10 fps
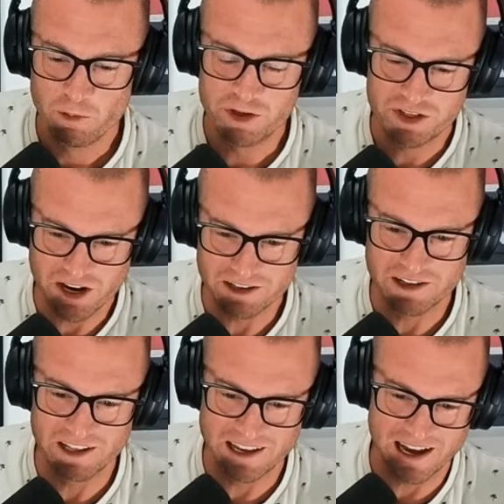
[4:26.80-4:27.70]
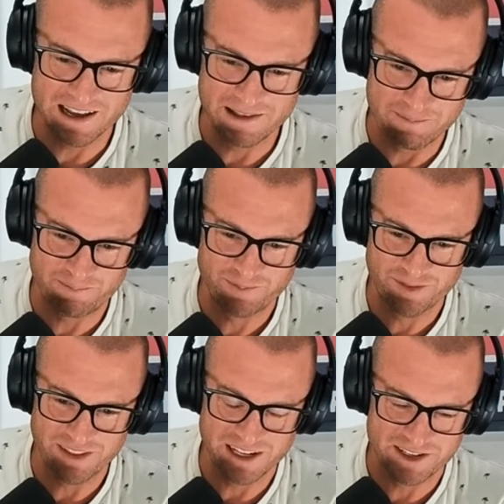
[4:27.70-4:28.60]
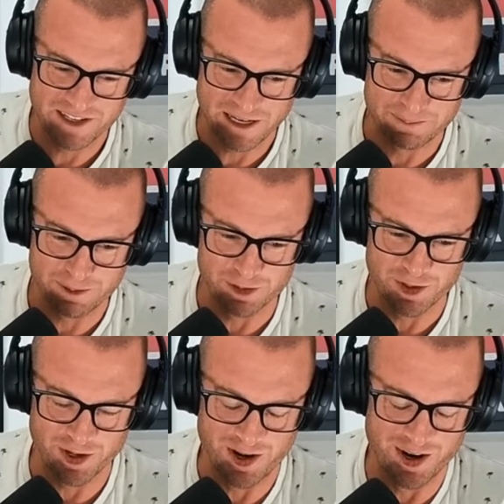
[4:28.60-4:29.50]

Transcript: You're it out. We'll get an intern that that set up your shirt.